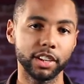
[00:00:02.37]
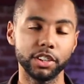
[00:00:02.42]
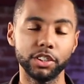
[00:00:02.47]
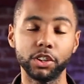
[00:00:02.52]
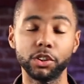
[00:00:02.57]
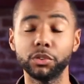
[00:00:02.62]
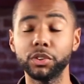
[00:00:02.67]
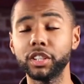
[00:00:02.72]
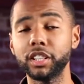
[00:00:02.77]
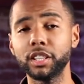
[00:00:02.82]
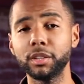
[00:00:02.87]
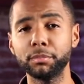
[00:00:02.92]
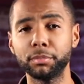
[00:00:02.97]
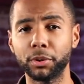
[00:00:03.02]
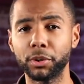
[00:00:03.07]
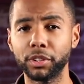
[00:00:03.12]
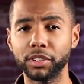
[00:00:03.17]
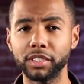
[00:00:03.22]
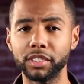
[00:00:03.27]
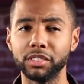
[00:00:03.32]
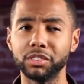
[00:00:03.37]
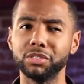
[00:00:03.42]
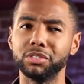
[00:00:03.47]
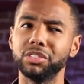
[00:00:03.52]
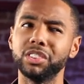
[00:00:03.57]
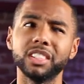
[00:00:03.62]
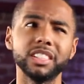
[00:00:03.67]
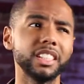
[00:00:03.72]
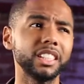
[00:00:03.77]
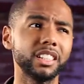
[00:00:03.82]
you know, really important,
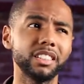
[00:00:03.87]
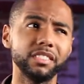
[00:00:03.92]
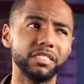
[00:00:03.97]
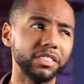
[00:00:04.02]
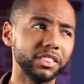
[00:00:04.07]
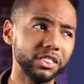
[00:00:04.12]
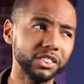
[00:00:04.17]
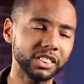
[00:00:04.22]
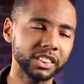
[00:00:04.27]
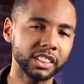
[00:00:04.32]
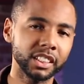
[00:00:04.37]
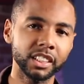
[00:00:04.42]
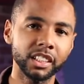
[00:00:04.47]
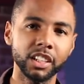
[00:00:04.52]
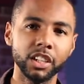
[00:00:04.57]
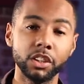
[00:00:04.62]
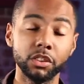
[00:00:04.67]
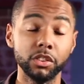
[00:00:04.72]
really confusing,